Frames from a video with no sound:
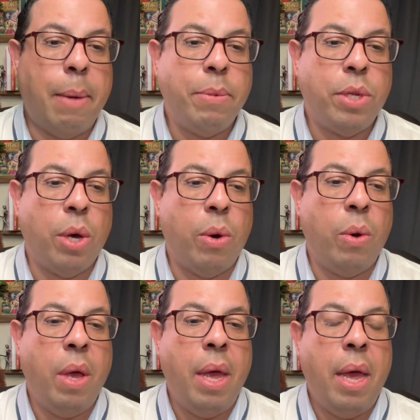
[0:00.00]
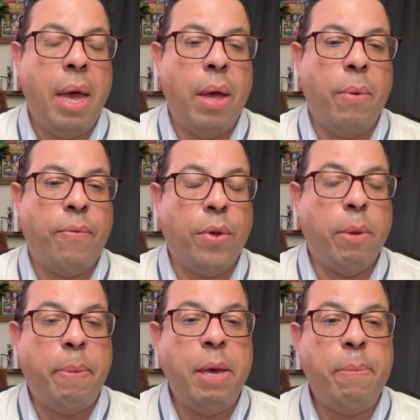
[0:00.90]
So for
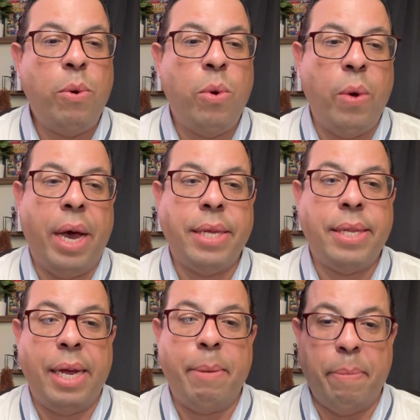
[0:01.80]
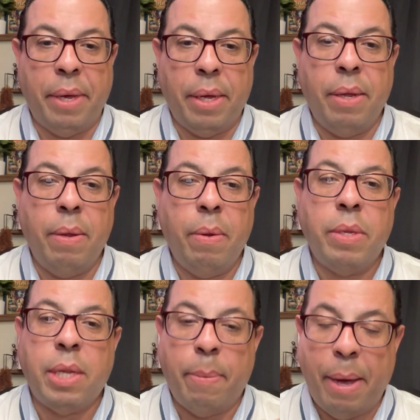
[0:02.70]
the people who essayed me,
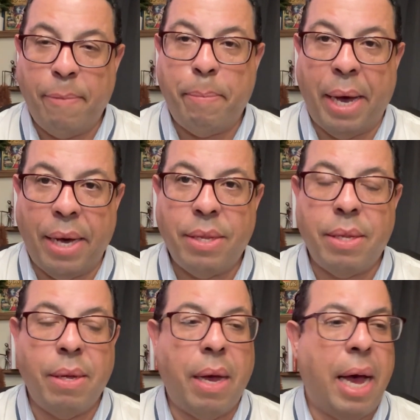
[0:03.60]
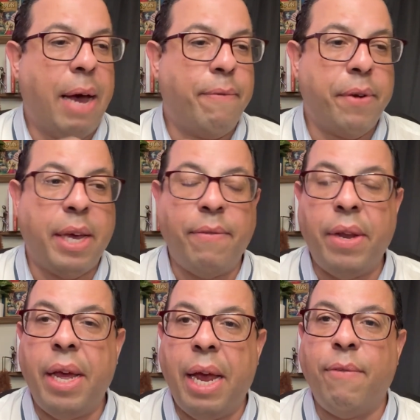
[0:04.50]
some have passed. I have
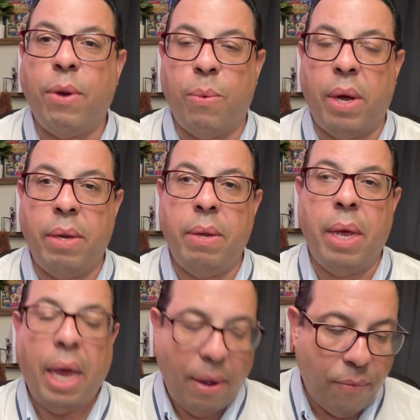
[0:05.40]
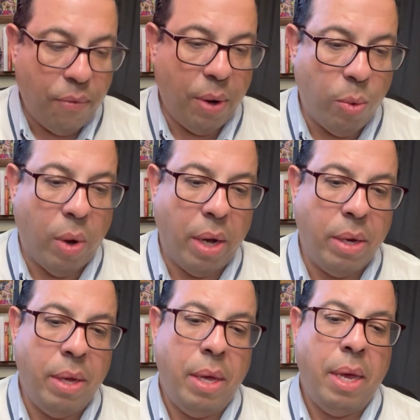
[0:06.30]
forgiven everyone,
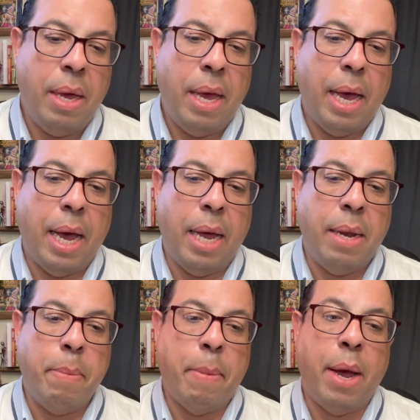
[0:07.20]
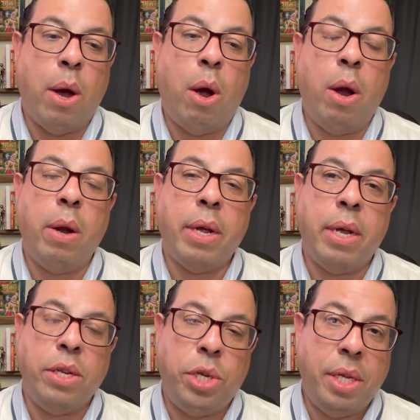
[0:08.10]
everyone. And my heart,
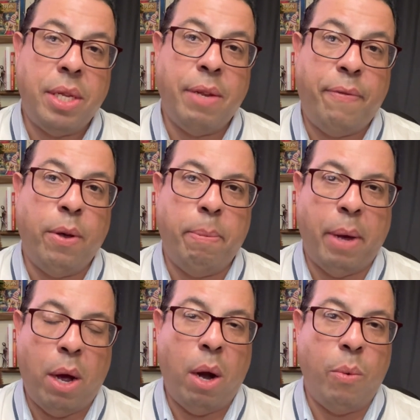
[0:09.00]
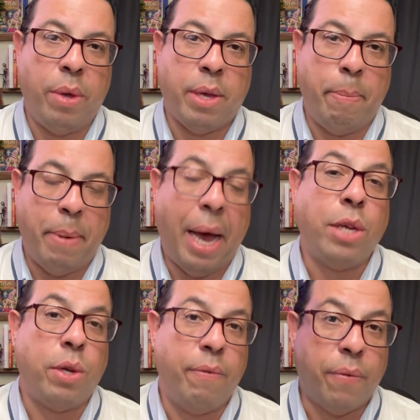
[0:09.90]
Jesus filled my heart with
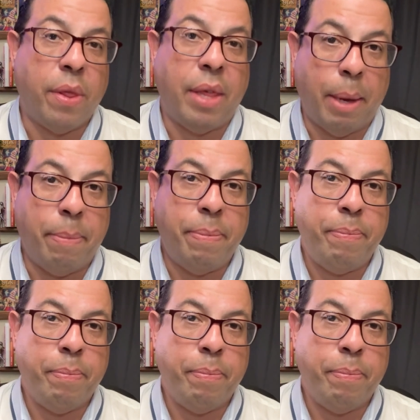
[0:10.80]
compassion for them.